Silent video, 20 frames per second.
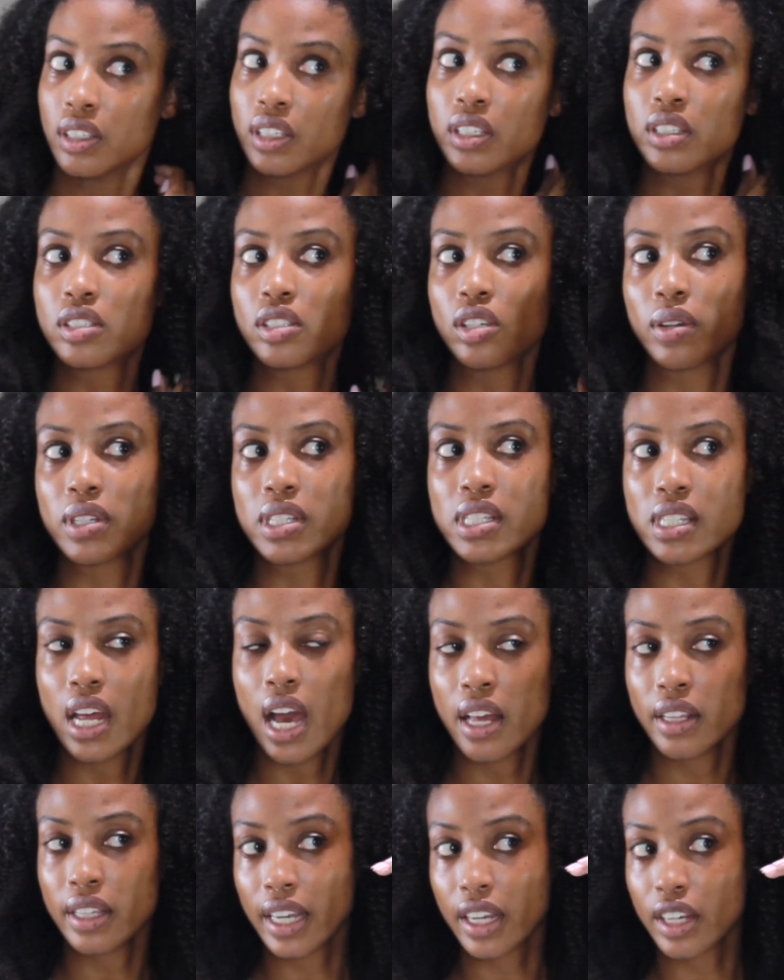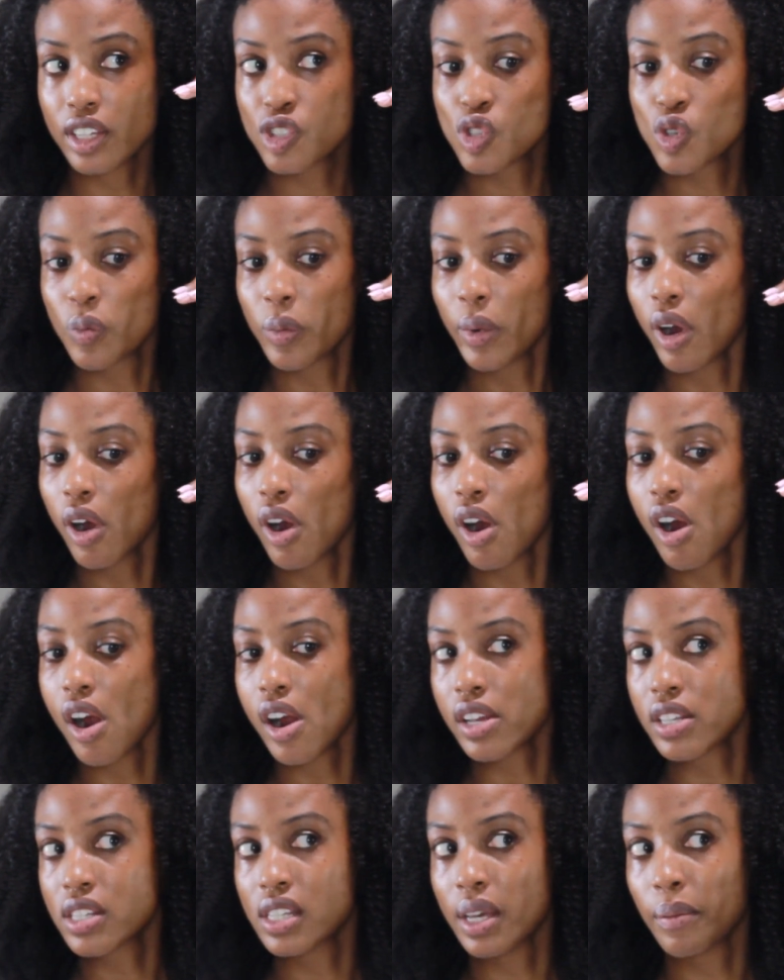And so it's not like a super
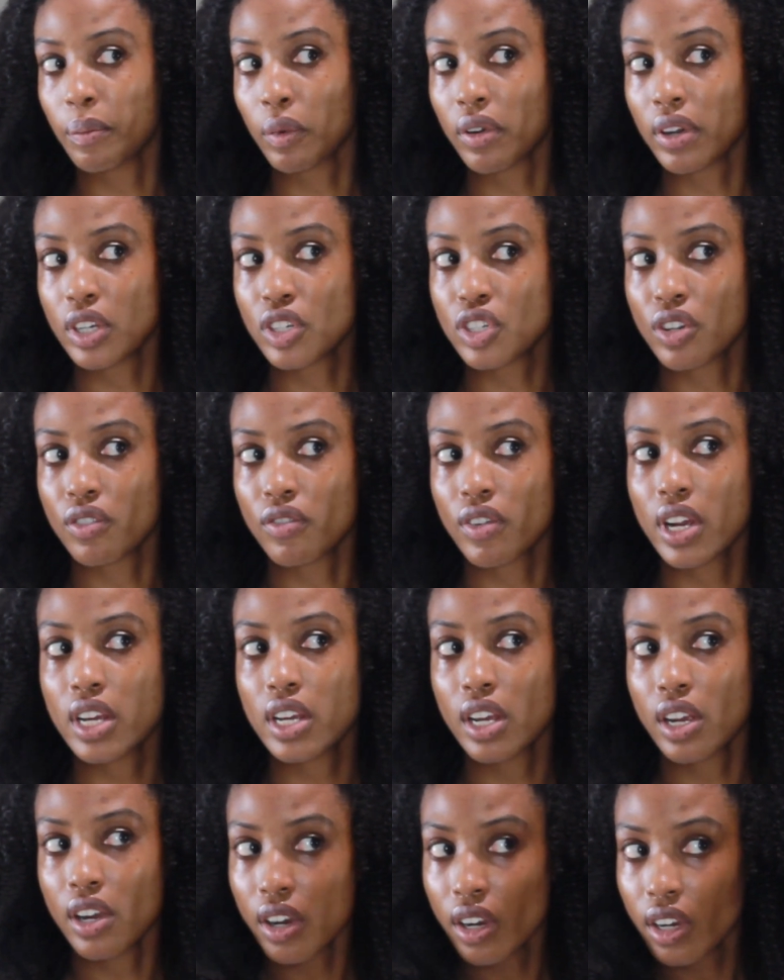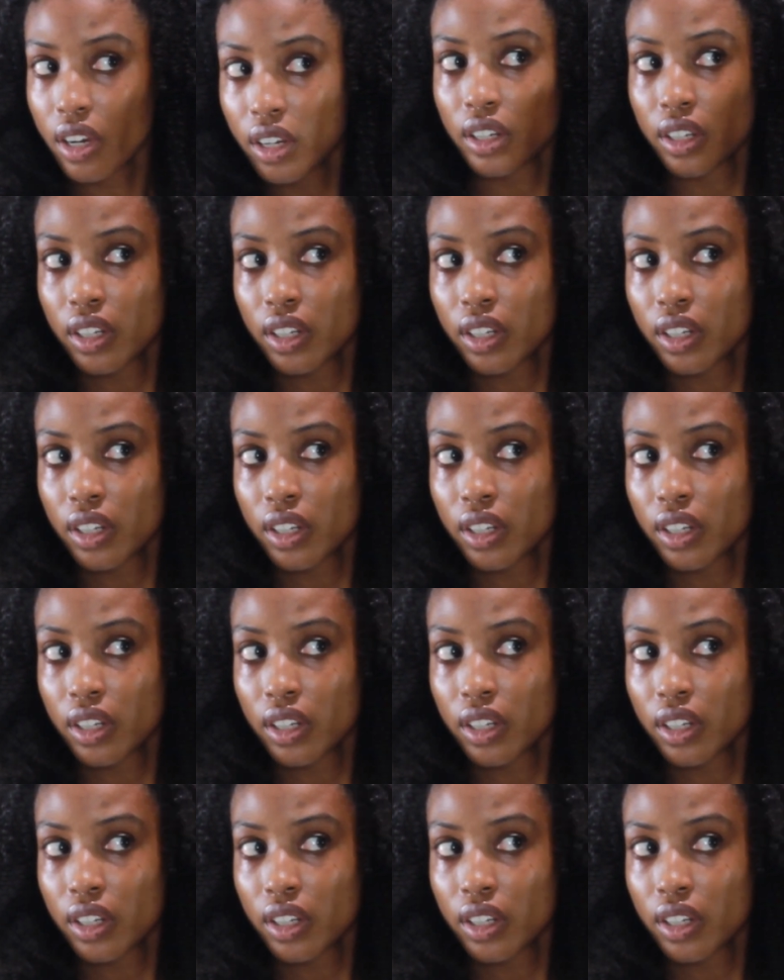hard separation right here.